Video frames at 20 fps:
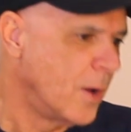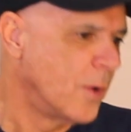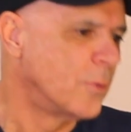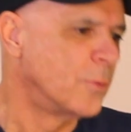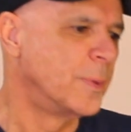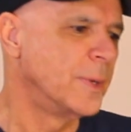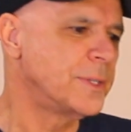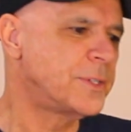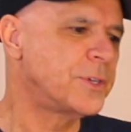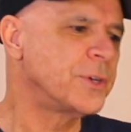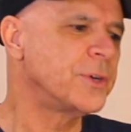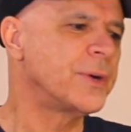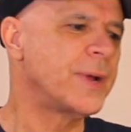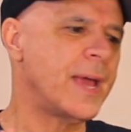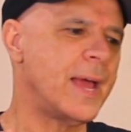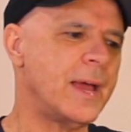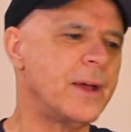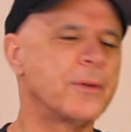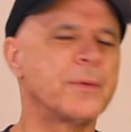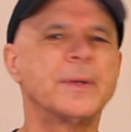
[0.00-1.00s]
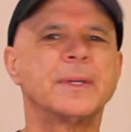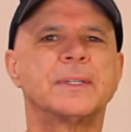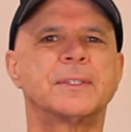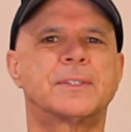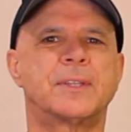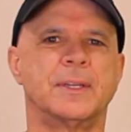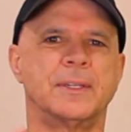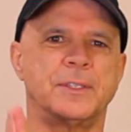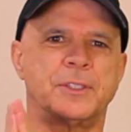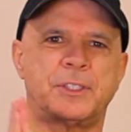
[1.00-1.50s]
Richard
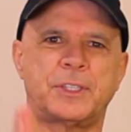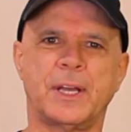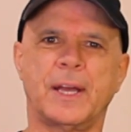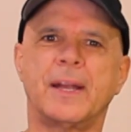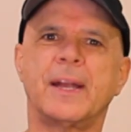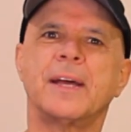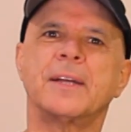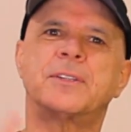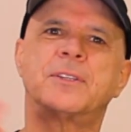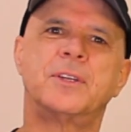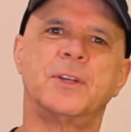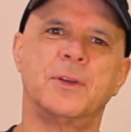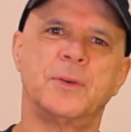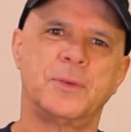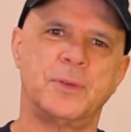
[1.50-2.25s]
Harrington, shout out to you.